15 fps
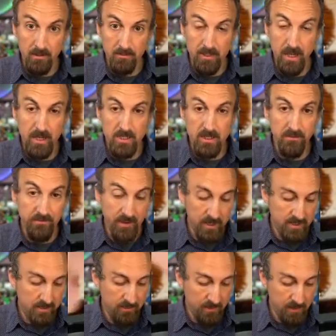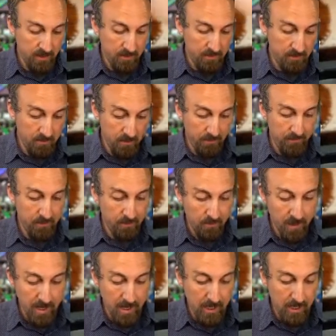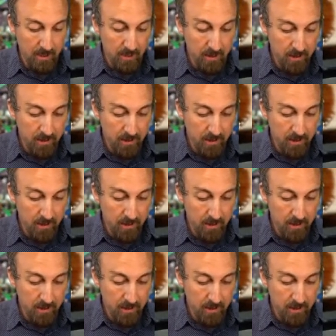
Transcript: tangent face of the ring.